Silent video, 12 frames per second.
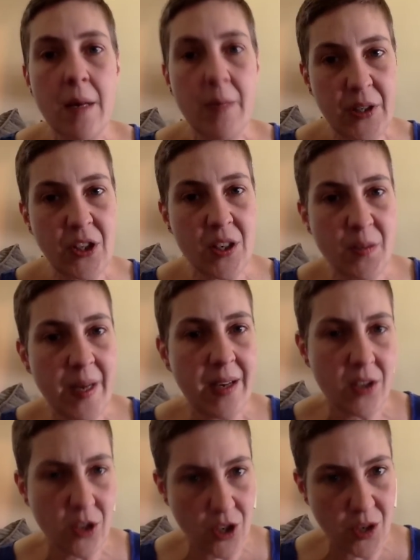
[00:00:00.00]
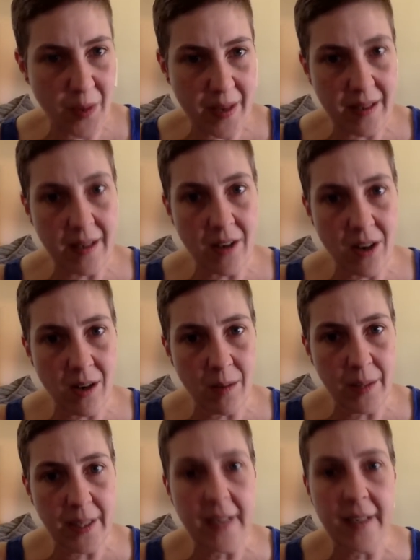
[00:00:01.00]
But just because you're speaking
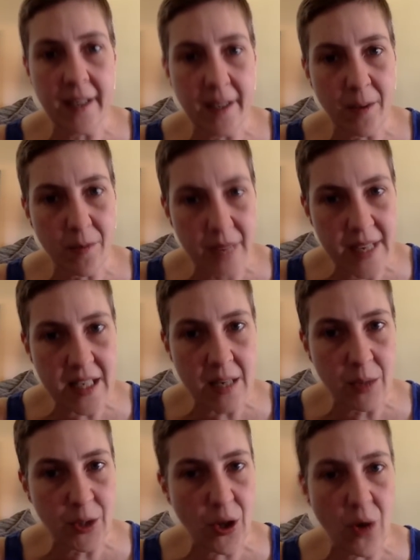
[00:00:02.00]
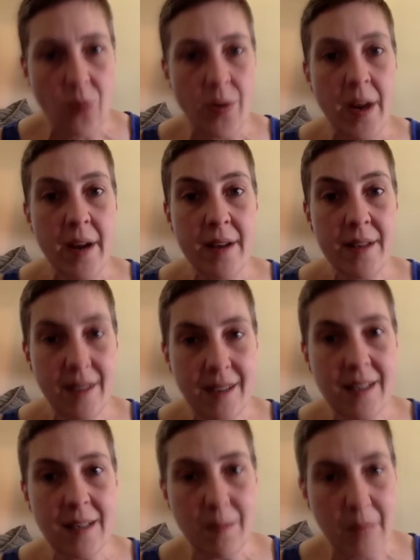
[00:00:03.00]
calmly and in a reasonable tone
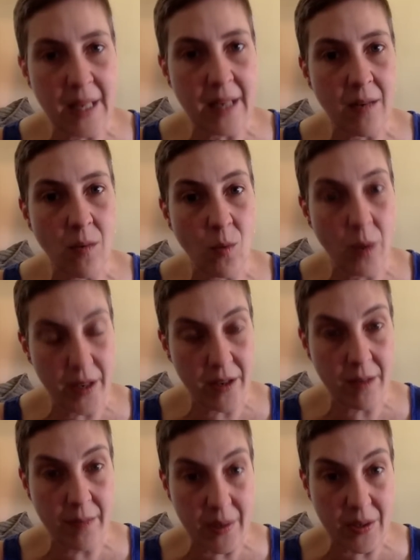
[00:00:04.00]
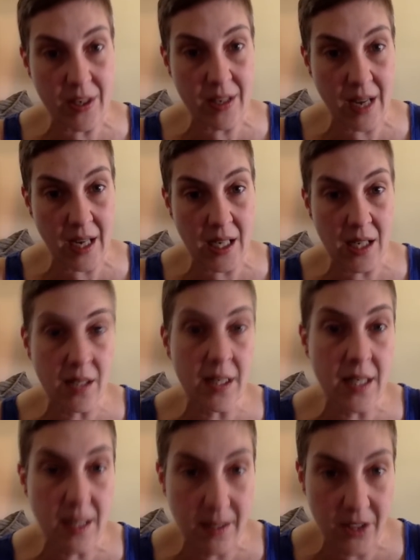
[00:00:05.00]
doesn't mean what you're about to say here
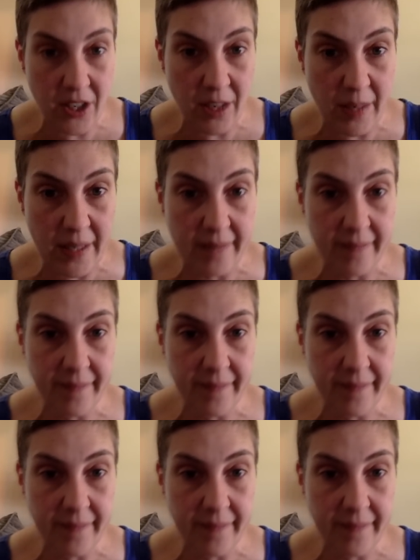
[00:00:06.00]
is legitimate.